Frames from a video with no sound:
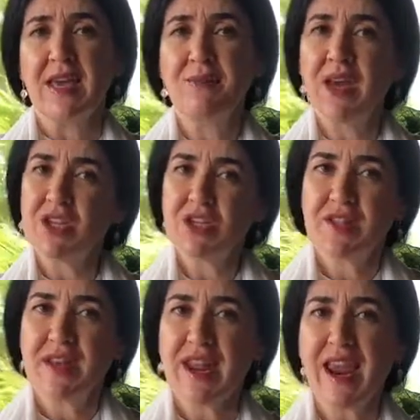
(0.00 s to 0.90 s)
imagine
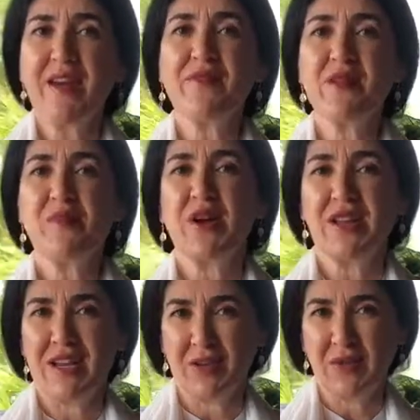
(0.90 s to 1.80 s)
that
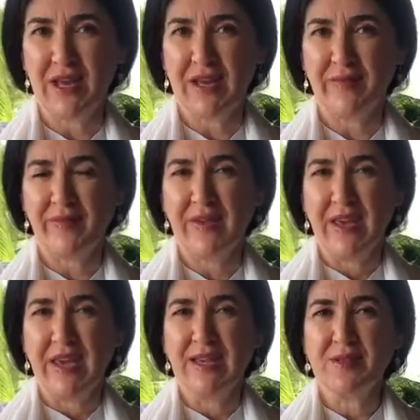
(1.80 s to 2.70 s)
everybody in your life
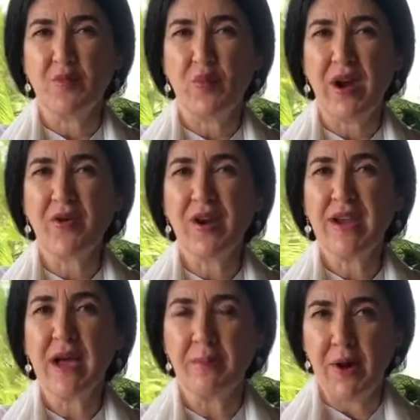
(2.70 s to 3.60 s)
is wearing
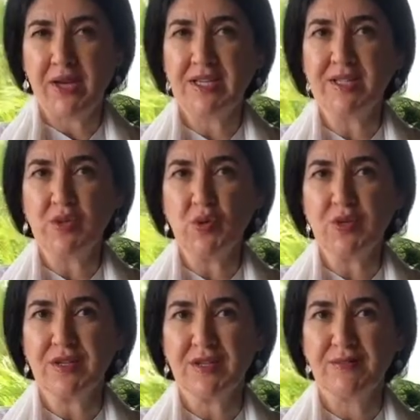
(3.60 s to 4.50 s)
a
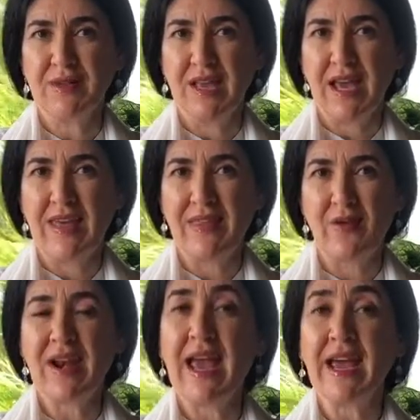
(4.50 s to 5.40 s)
bodysuit and they're
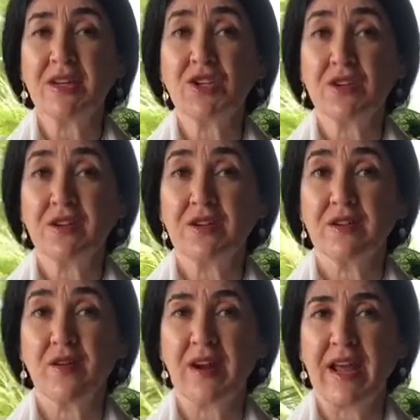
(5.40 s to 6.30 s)
an actor
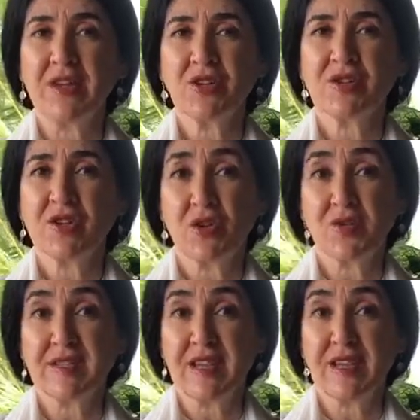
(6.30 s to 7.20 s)
or an actress on your
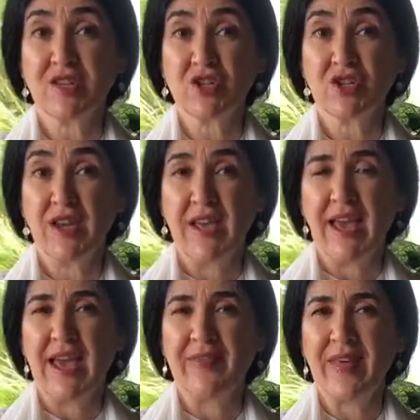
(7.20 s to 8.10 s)
stage,
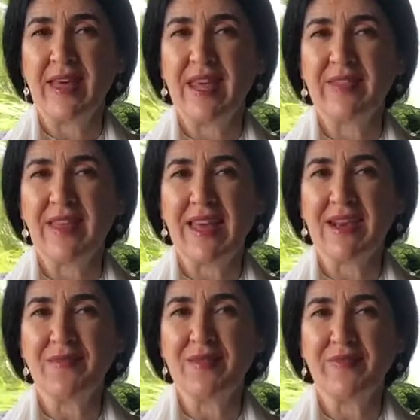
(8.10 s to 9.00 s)
and that at the end
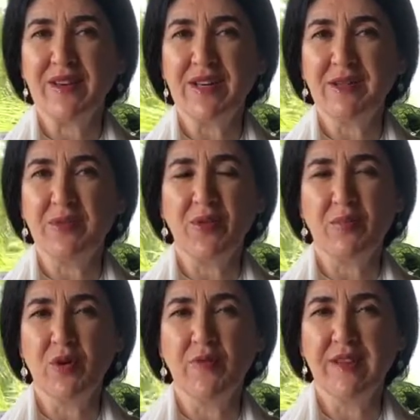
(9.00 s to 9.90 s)
of the film or the
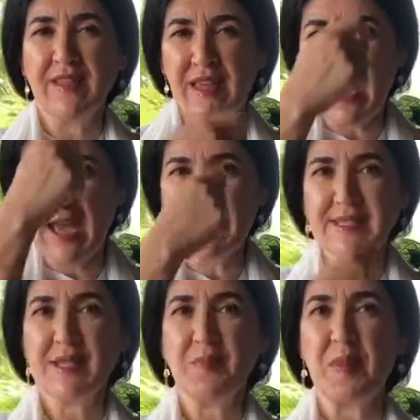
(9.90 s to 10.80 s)
movie, they
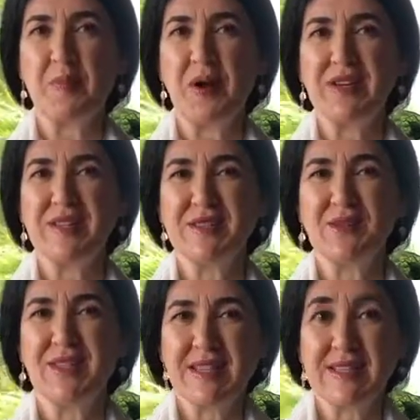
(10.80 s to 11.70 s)
unzip the
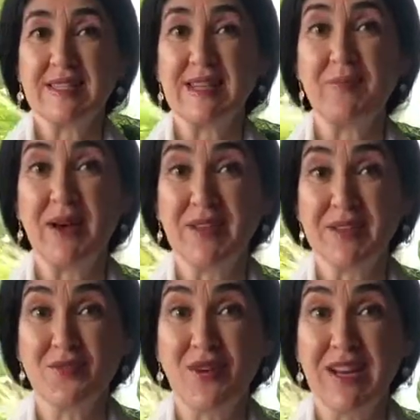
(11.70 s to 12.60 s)
bodysuit and step out as
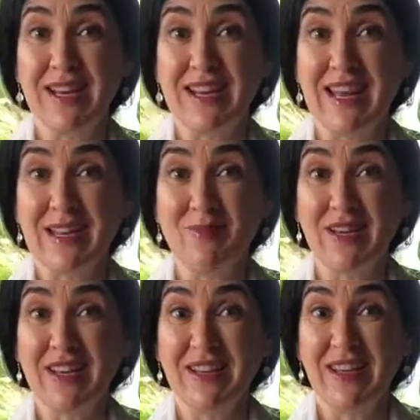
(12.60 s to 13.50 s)
a radiant light
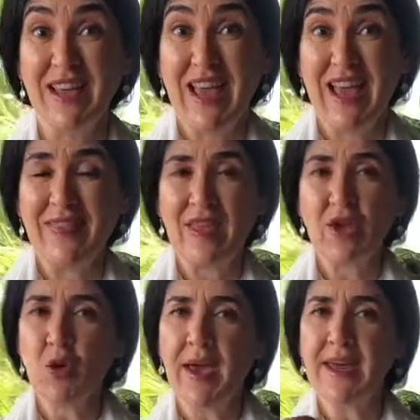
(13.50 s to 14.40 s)
being, and that
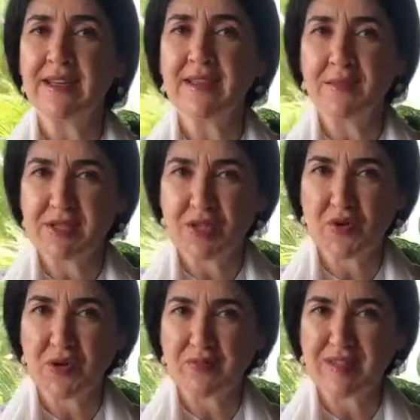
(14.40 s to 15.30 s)
you handed them a
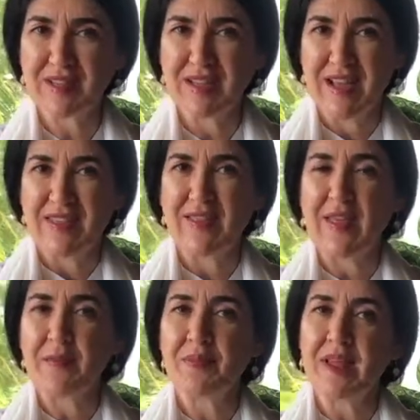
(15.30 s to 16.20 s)
script, that
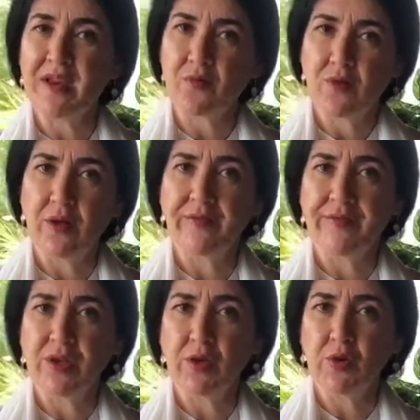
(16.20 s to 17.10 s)
they played a role
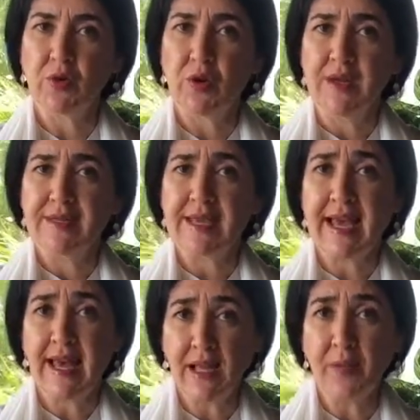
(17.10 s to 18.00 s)
for you to
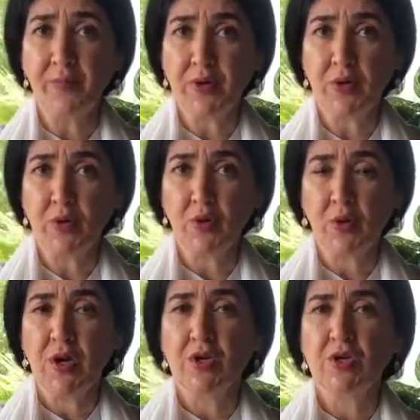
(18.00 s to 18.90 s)
help you
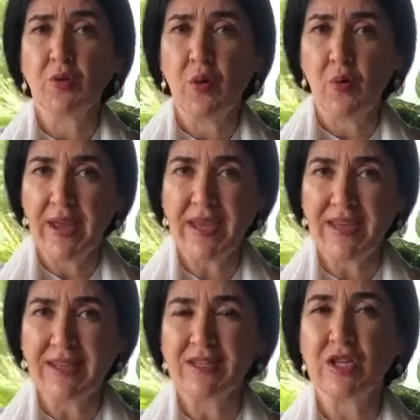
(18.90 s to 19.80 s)
to
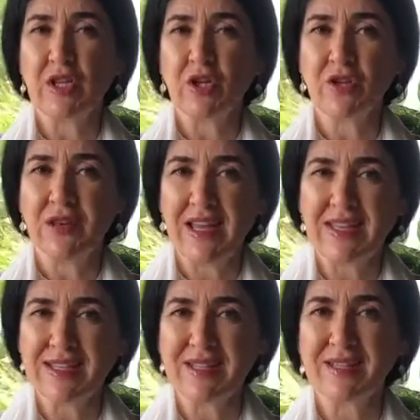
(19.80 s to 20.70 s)
awaken, to learn your
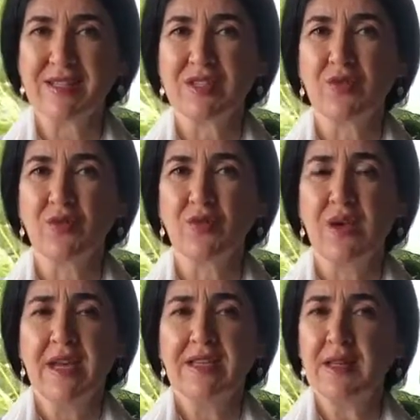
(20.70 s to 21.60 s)
lessons, to
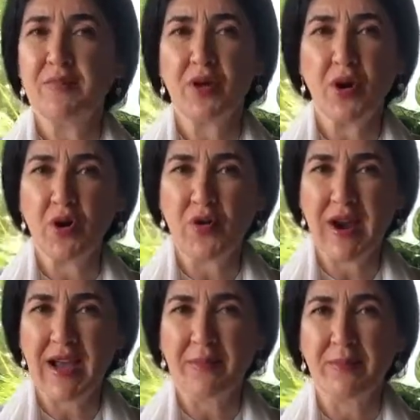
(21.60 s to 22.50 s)

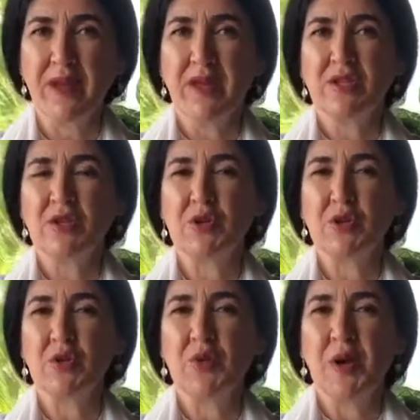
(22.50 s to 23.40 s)
deprogram,
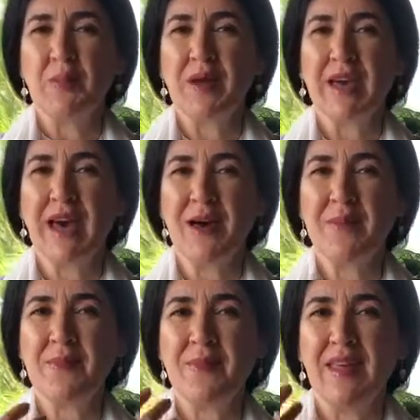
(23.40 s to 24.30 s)
to
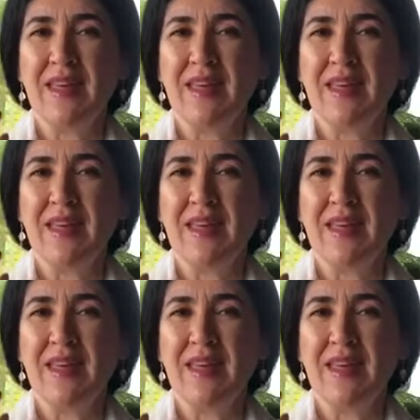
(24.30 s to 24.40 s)
become